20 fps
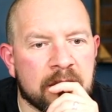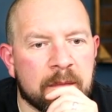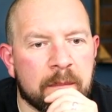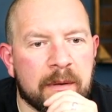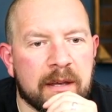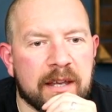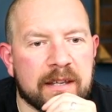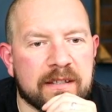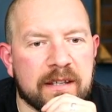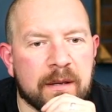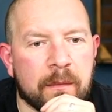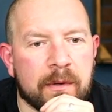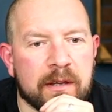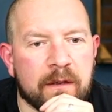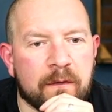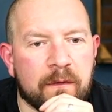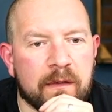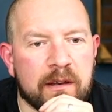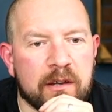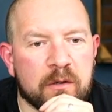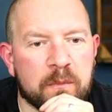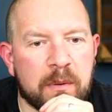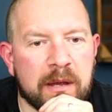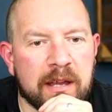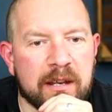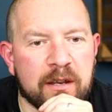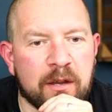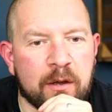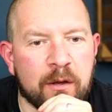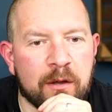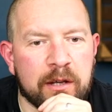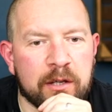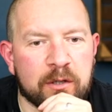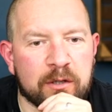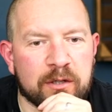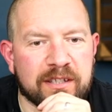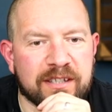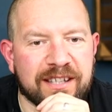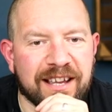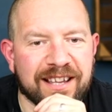Peter saying, when you finish painting early,
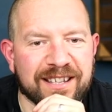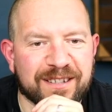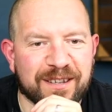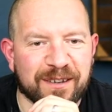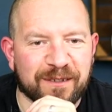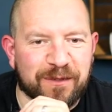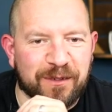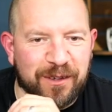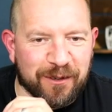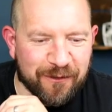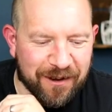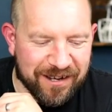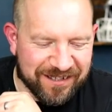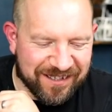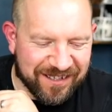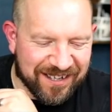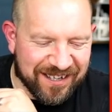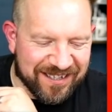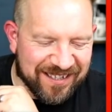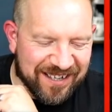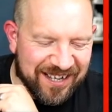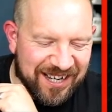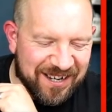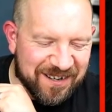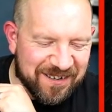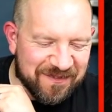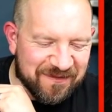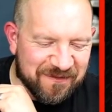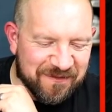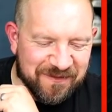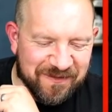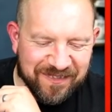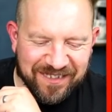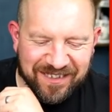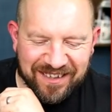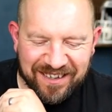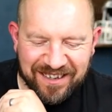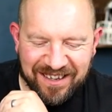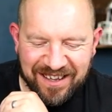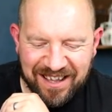just dance for the rest of the time.
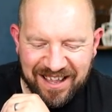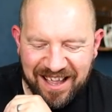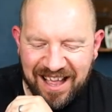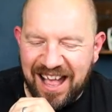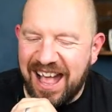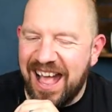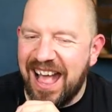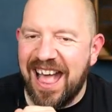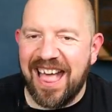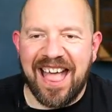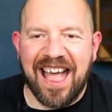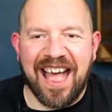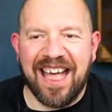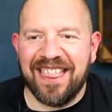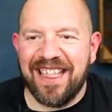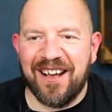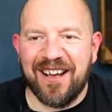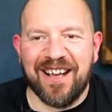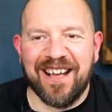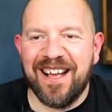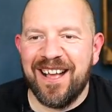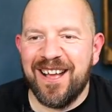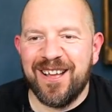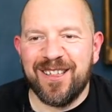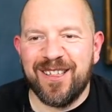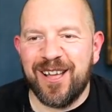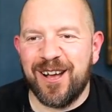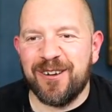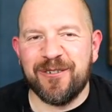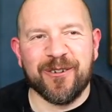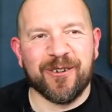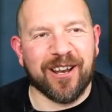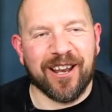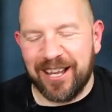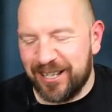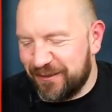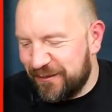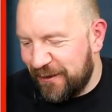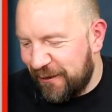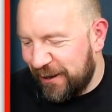that, that won't
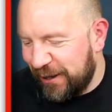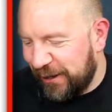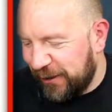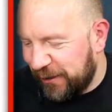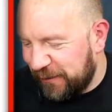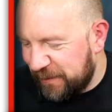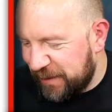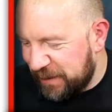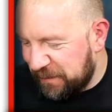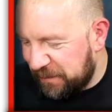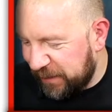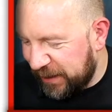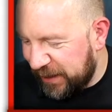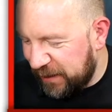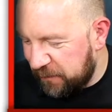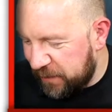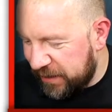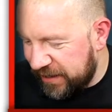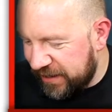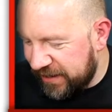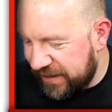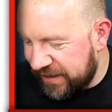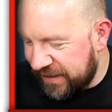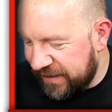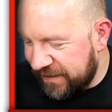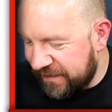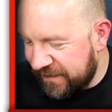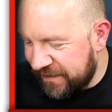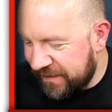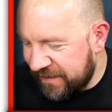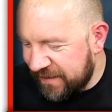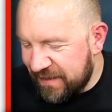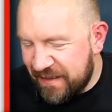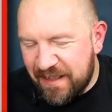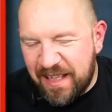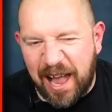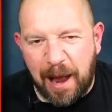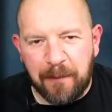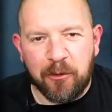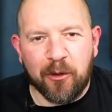last very long, mate. Believe me,
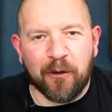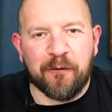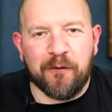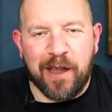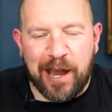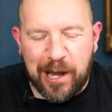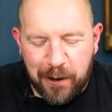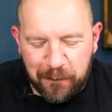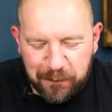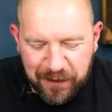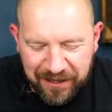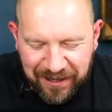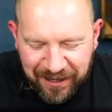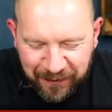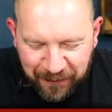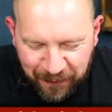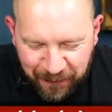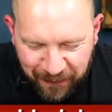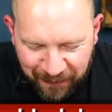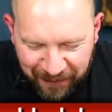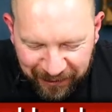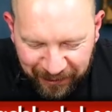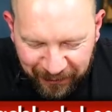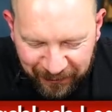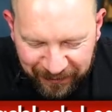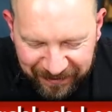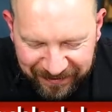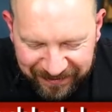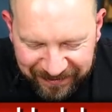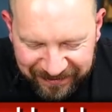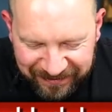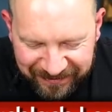I'm not fit enough to dance for very long.